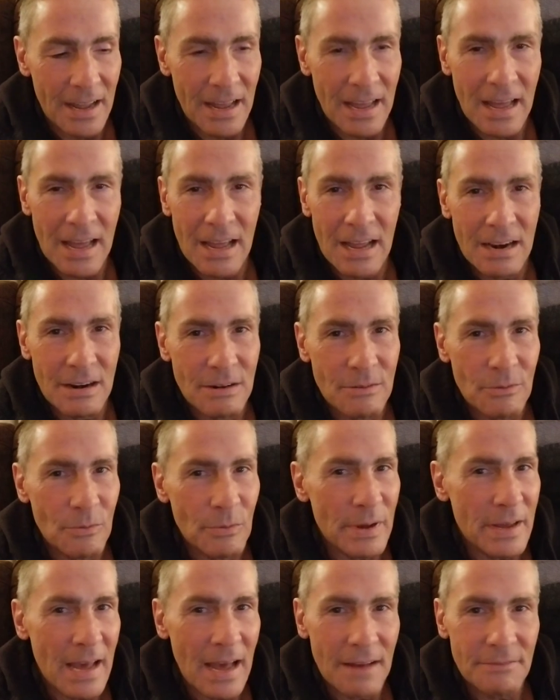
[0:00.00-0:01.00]
and
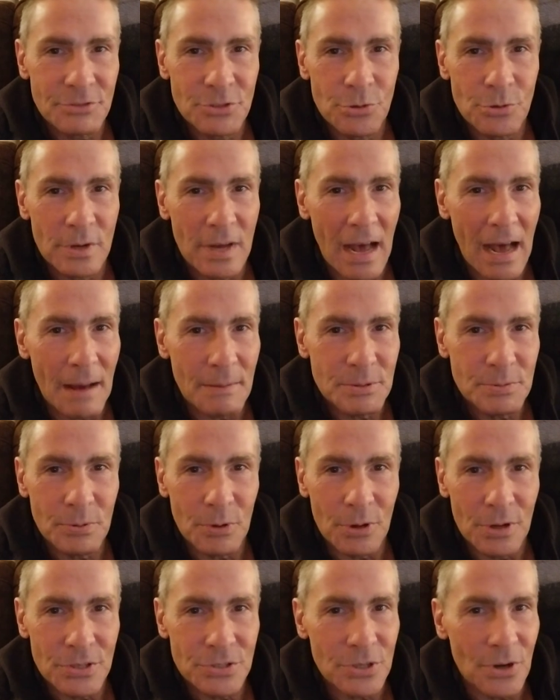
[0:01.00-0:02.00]
we have two cops
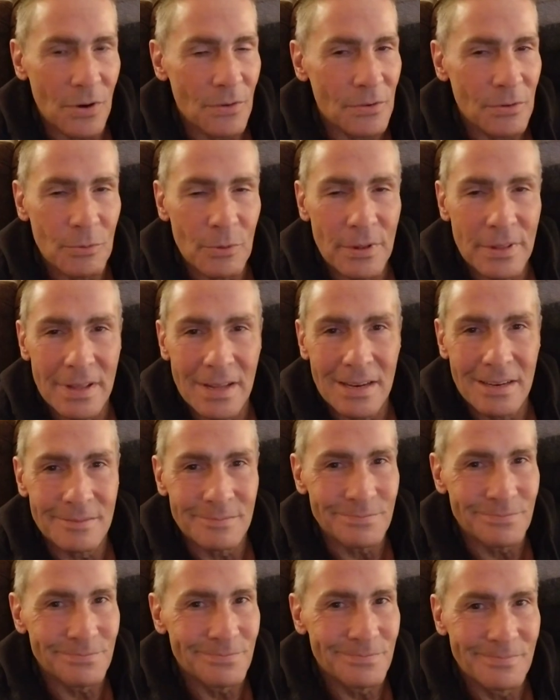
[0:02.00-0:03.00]
pull us over
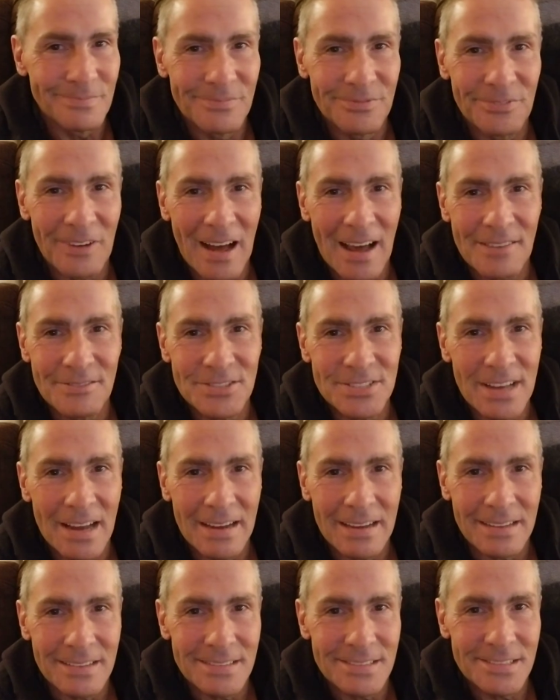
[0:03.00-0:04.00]
within five
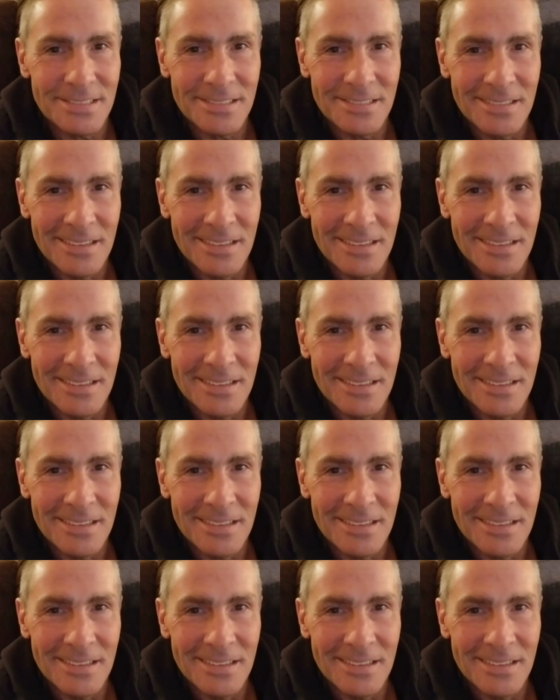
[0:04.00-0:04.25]
seconds.